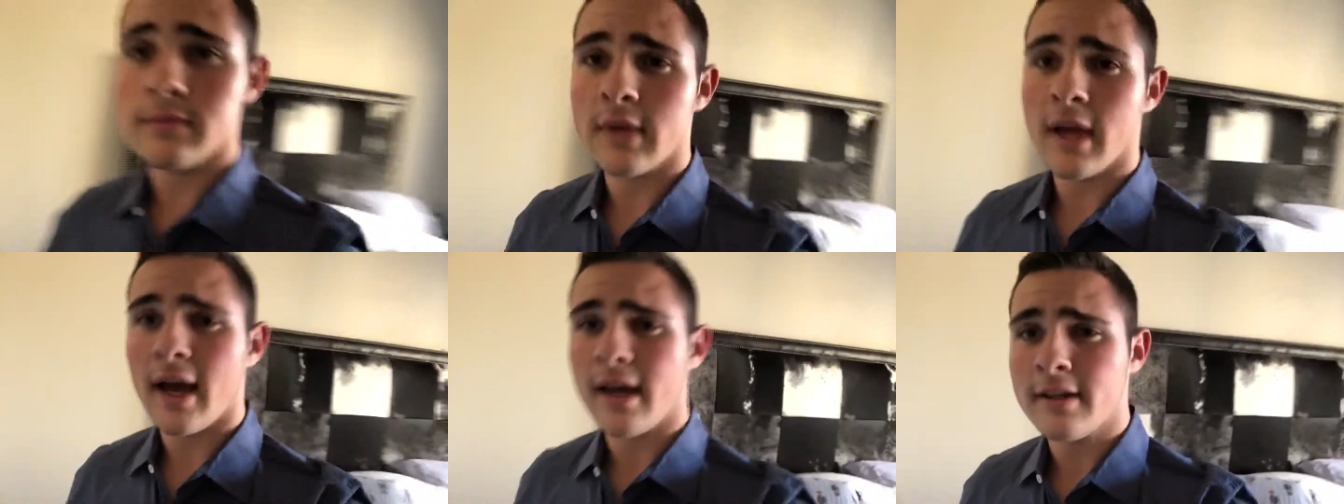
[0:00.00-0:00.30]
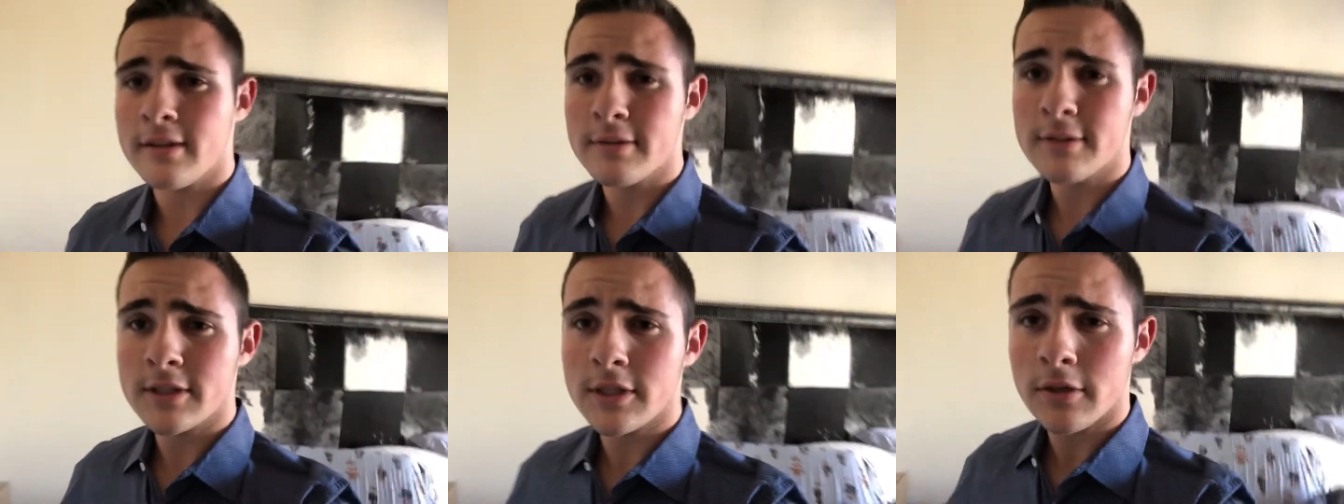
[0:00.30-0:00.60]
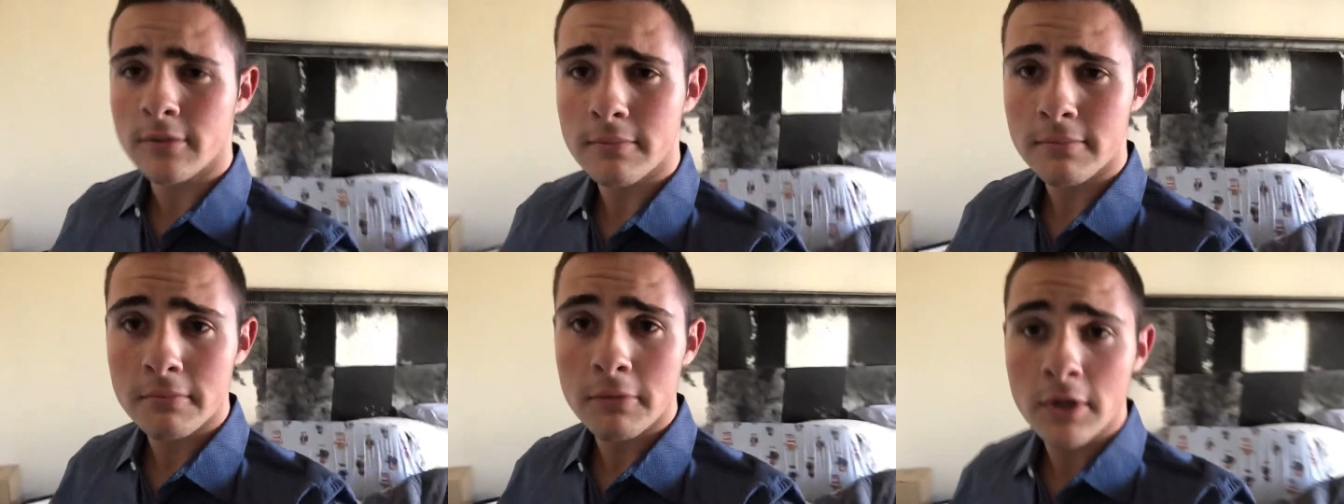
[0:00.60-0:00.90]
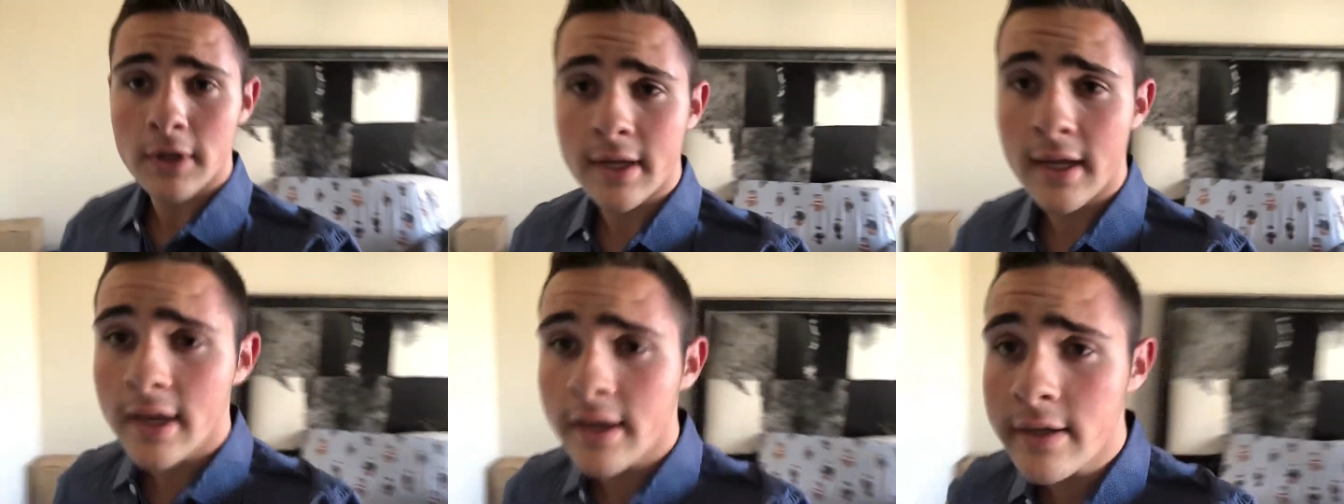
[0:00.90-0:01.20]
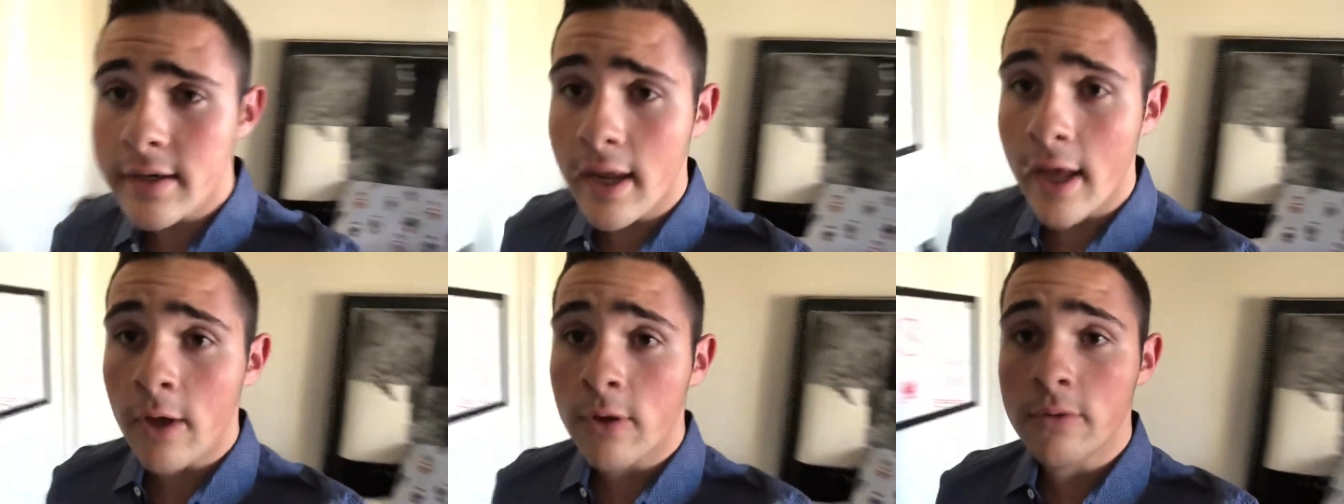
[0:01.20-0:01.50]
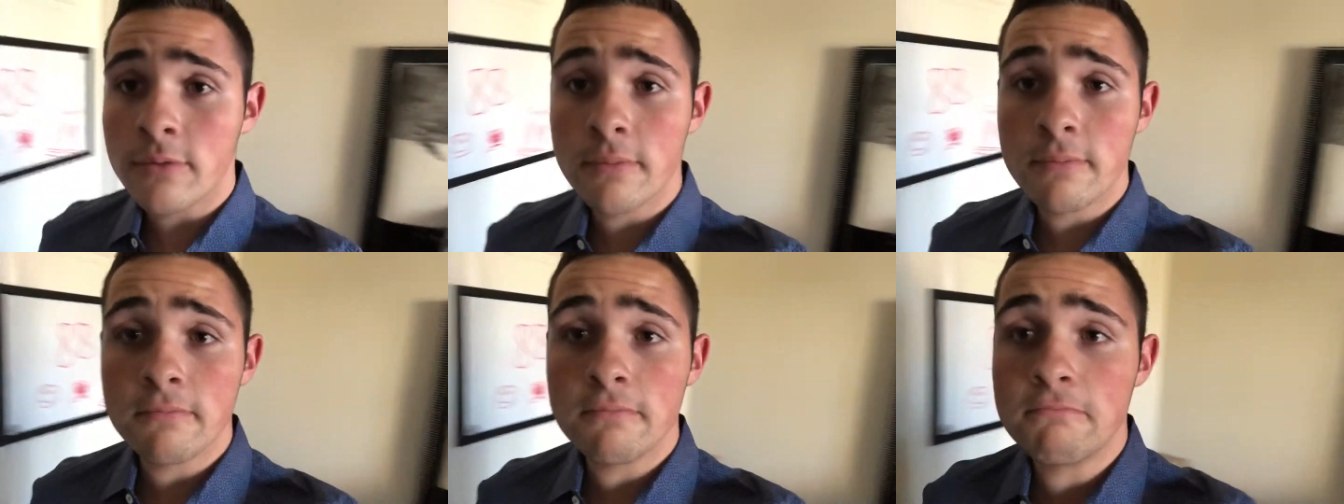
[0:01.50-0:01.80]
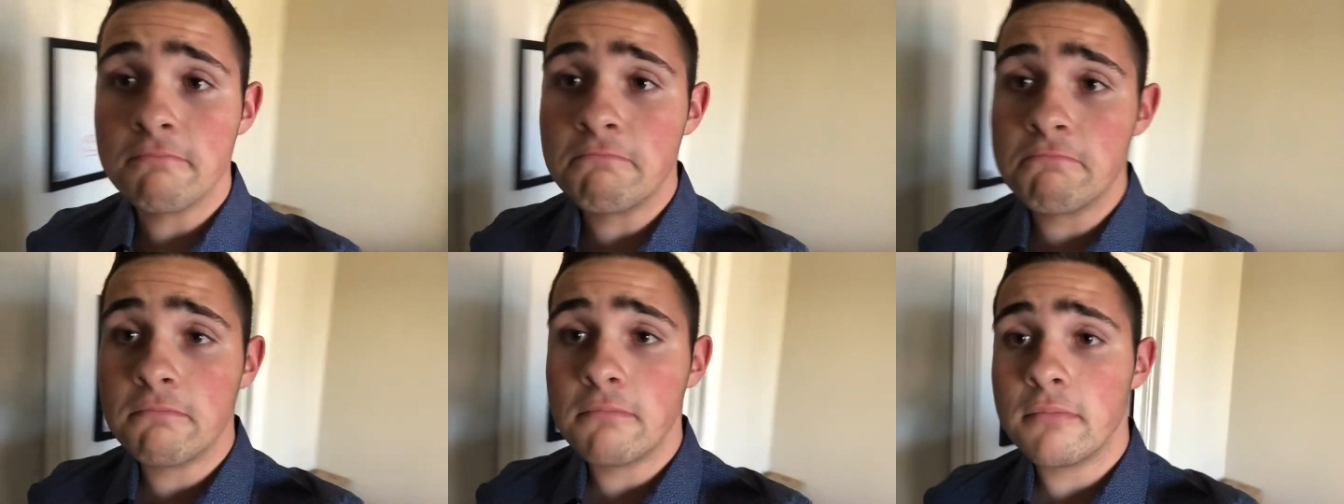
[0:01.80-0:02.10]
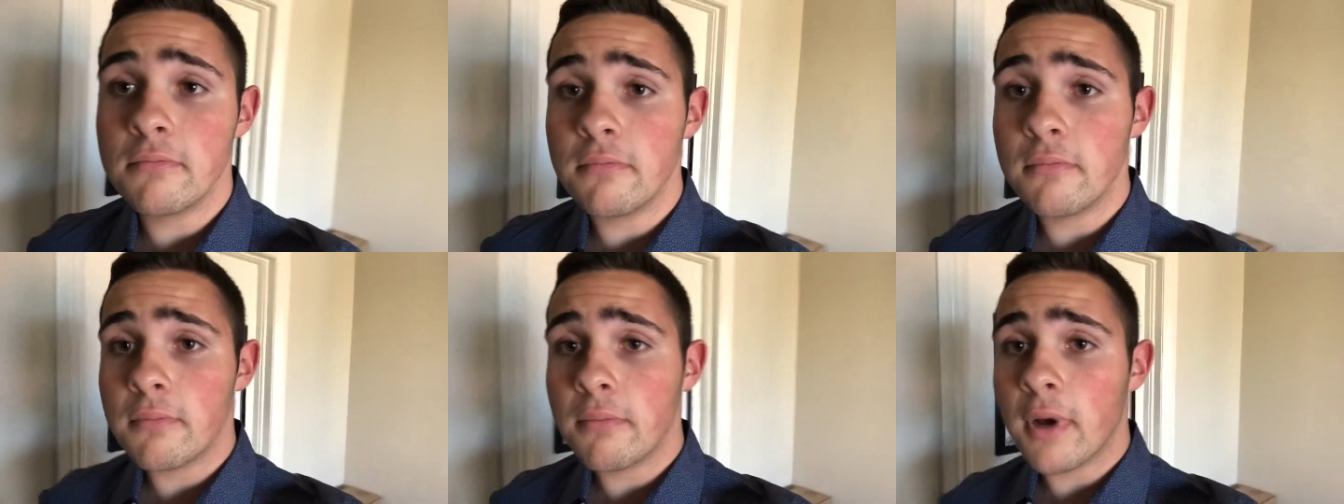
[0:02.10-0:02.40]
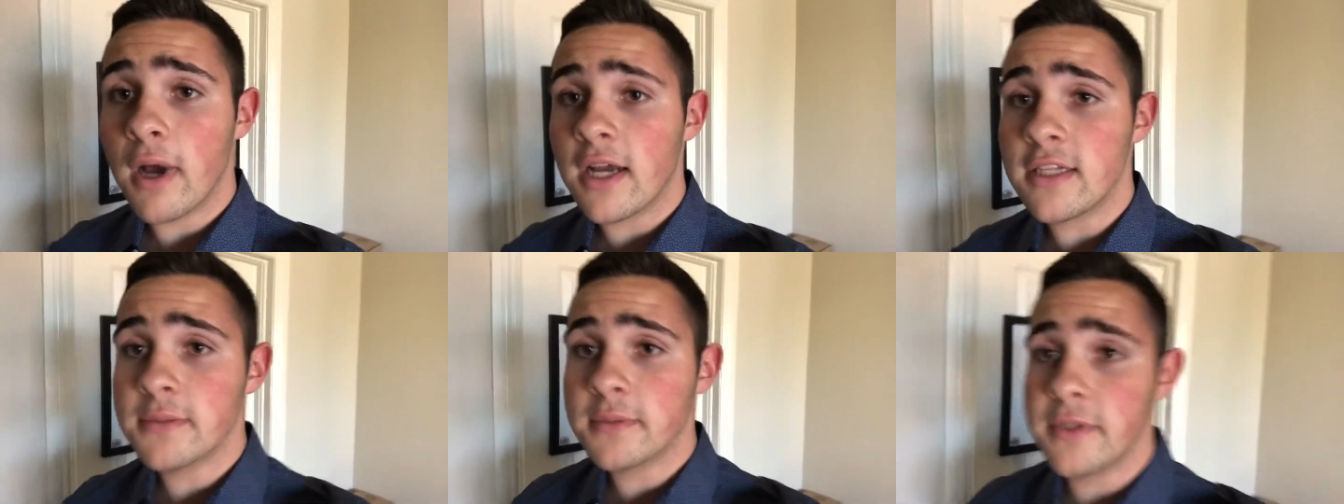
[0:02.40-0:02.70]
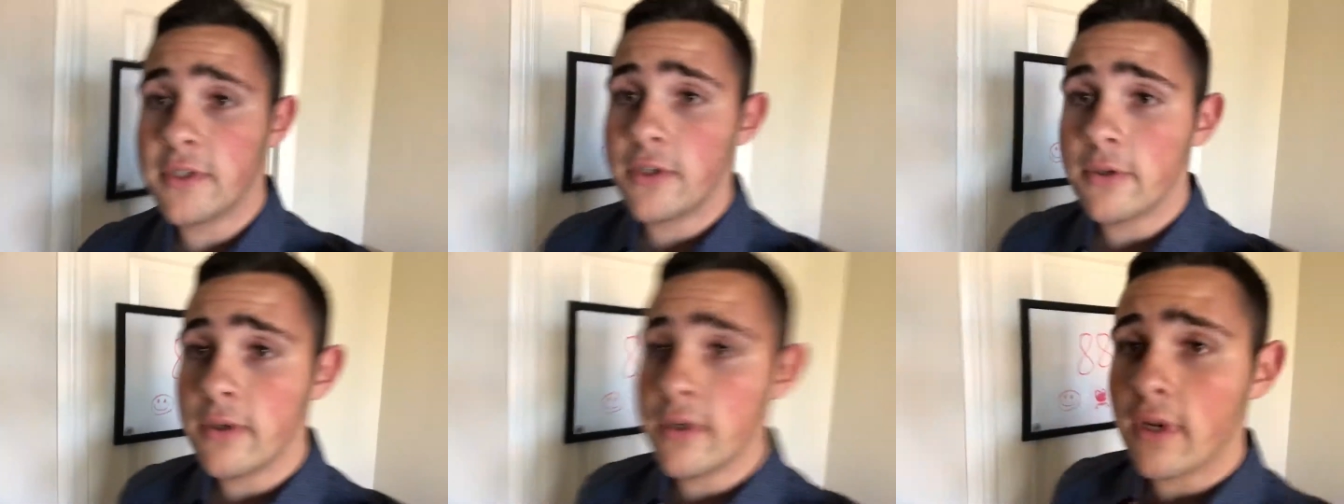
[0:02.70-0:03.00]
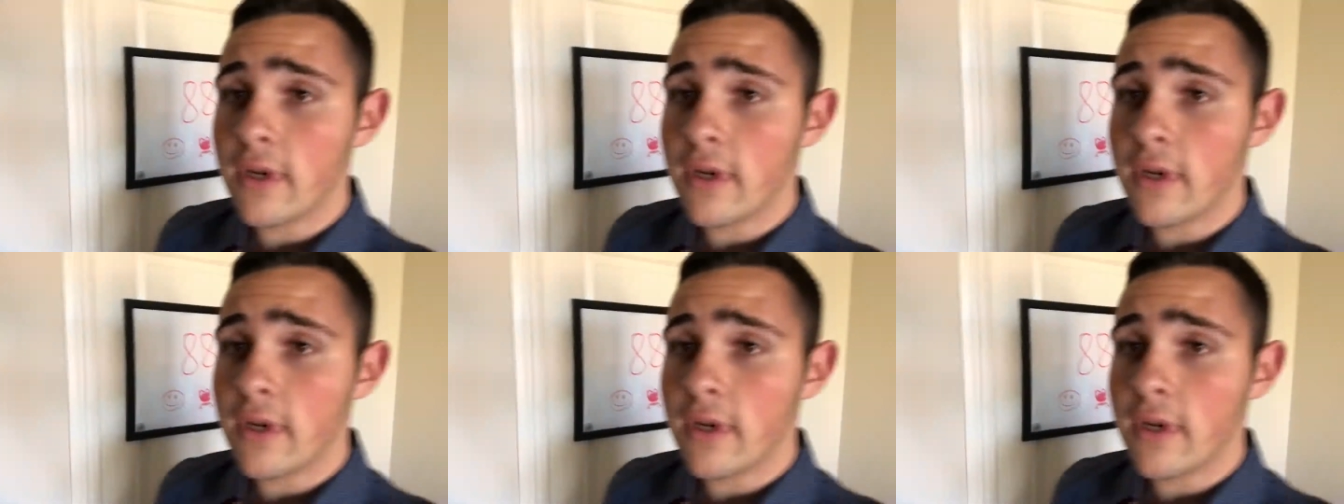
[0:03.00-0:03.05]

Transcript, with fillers: kind of start looking at it. I will possibly do